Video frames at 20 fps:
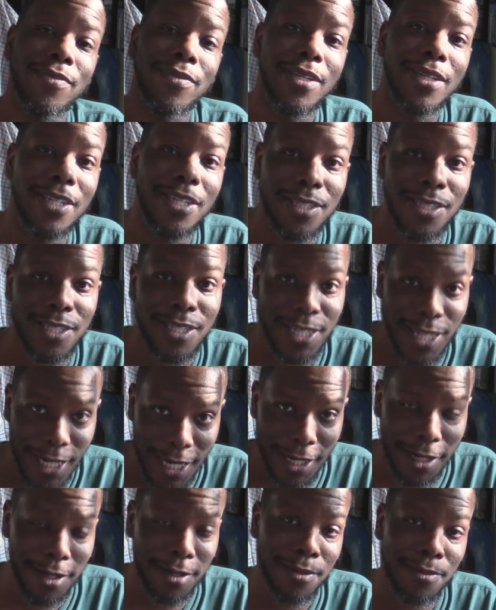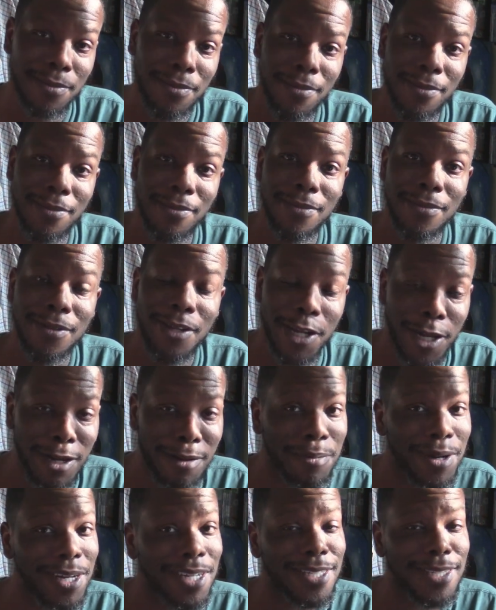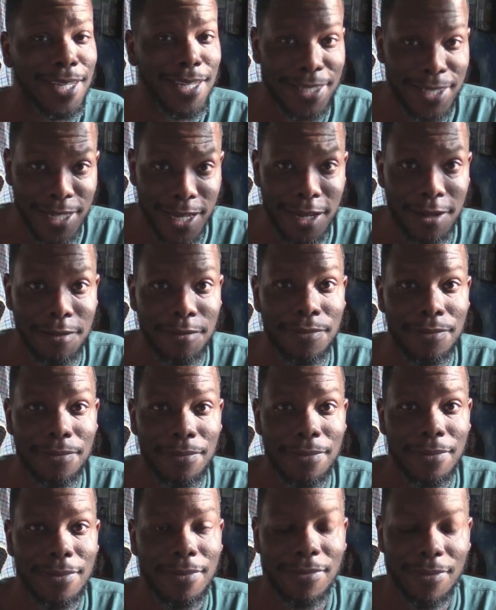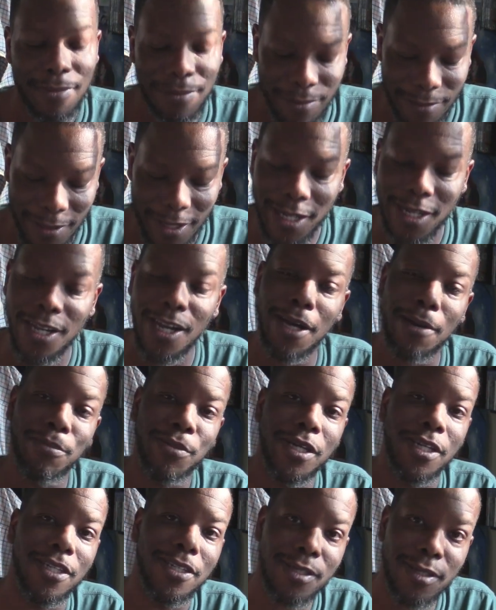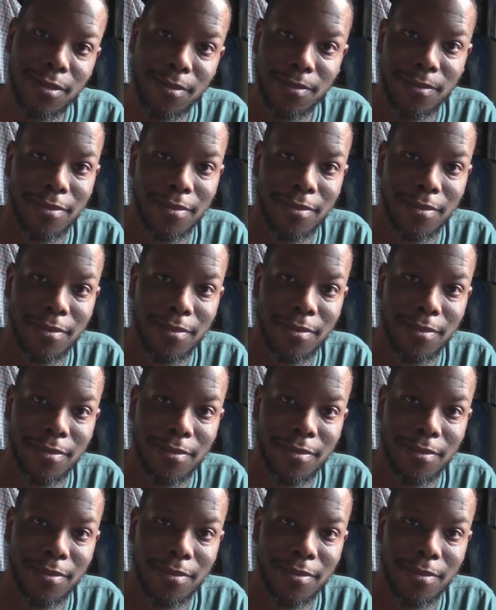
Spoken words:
hit the share, Everybody stay safe and God bless.